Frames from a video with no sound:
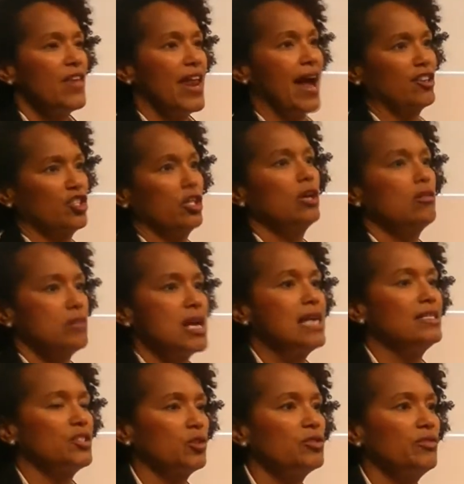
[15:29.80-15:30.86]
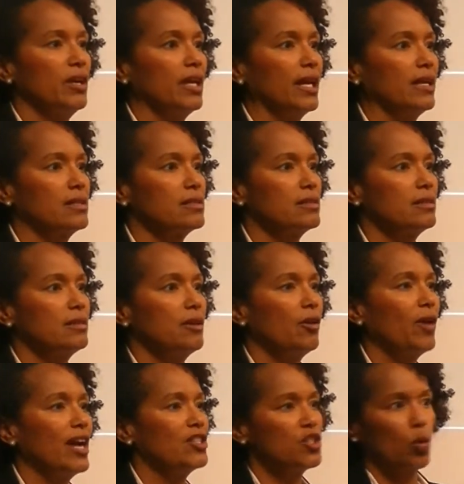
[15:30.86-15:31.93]
that actually creates those feelings.
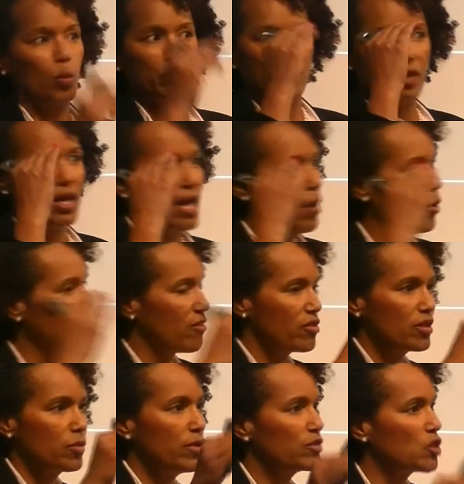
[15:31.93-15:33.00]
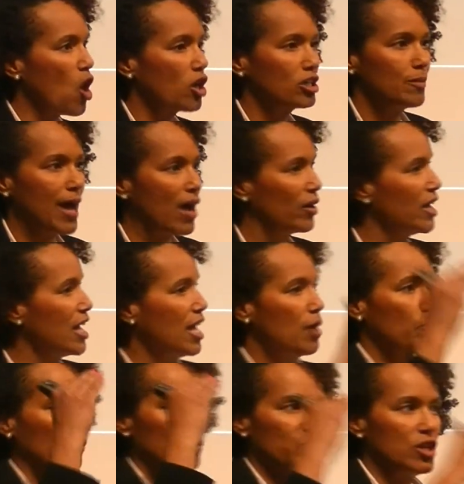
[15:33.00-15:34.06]
Okay, so with everything we've talked about,
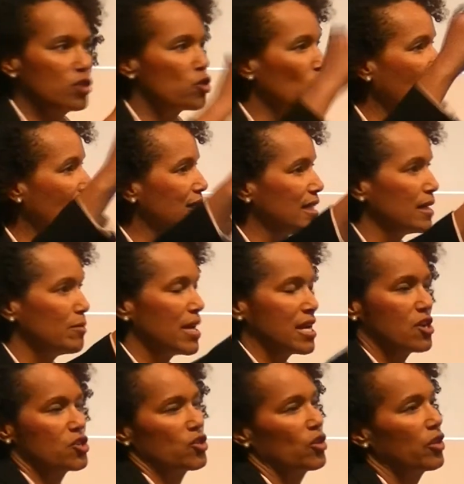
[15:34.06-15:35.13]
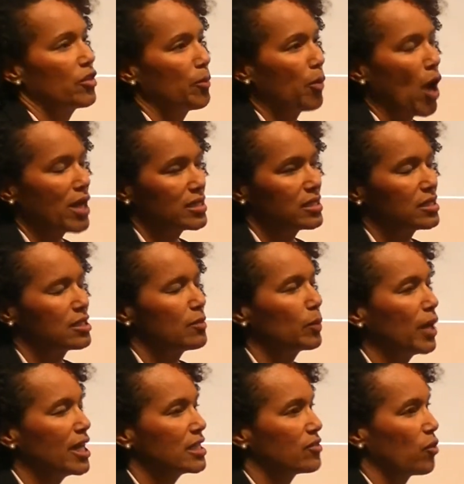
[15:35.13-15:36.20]
proceduralizing, making sure that the process is in
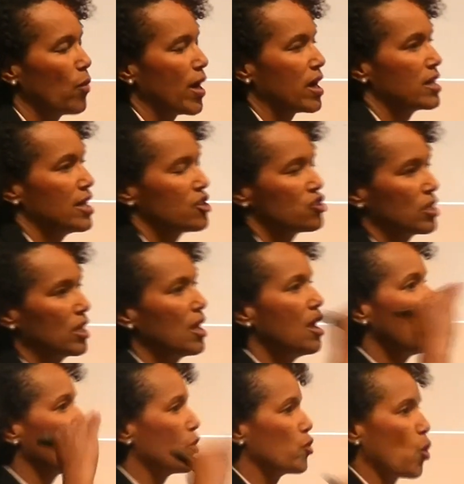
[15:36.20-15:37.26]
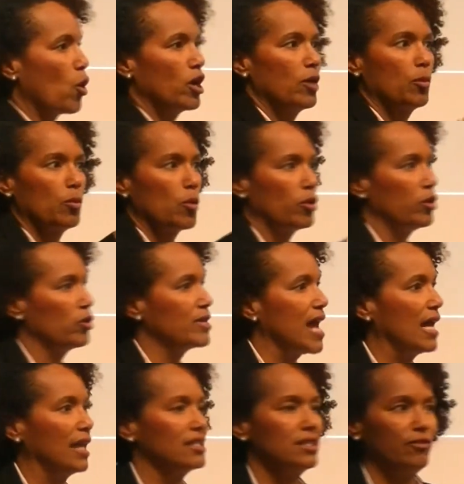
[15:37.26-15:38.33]
place for recognition, for growing and promoting their
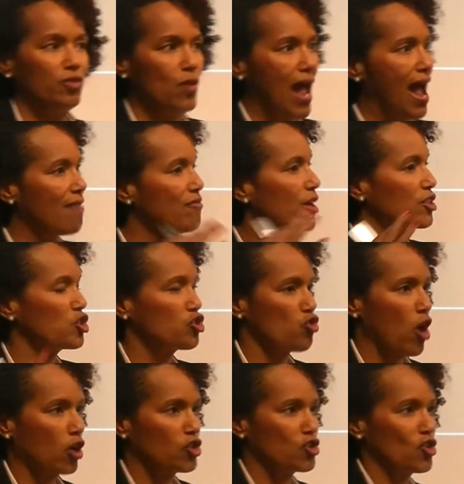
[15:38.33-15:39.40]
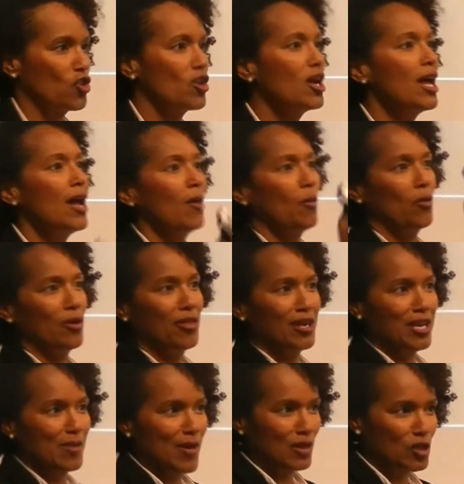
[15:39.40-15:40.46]
talents. If you have that structure, when we're
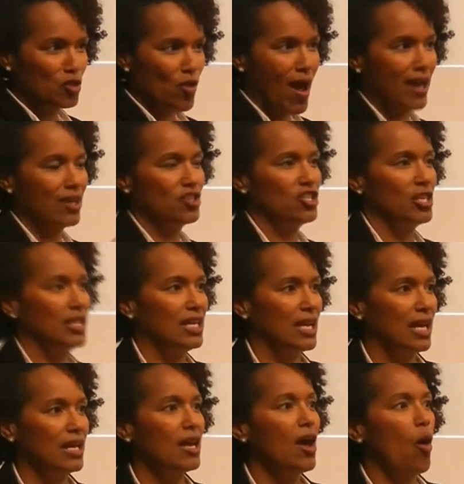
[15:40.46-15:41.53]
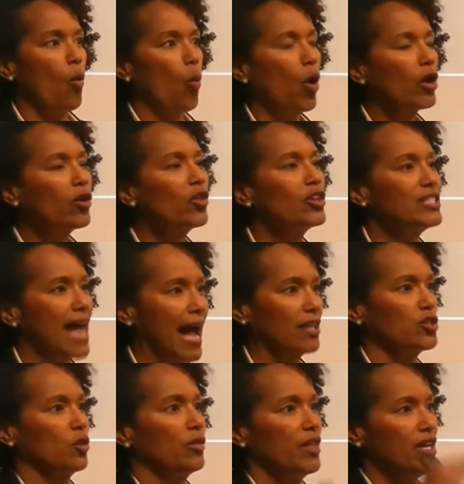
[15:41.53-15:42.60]
thinking about strategy, again, what are the
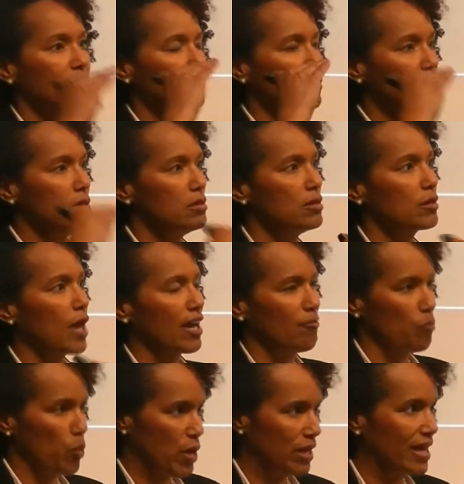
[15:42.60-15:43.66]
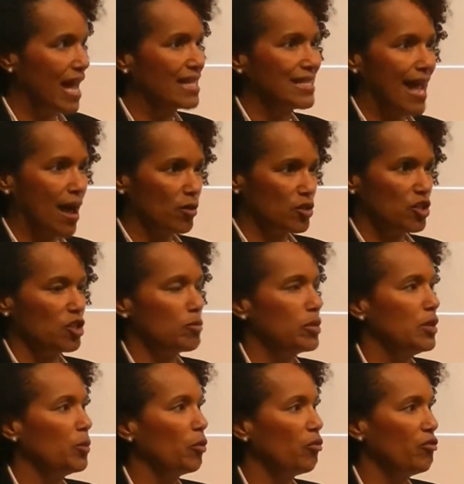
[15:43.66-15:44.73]
tactical things that we do to kind of bring that down so that
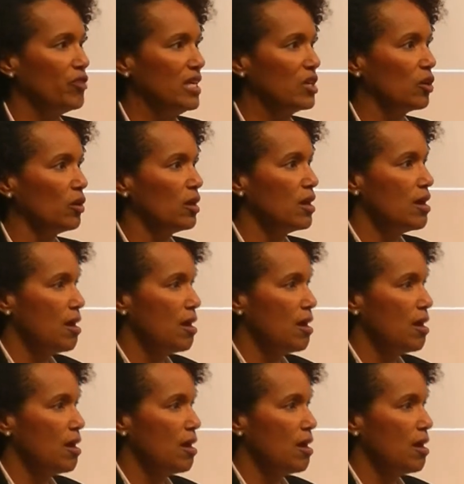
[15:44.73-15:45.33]
people feel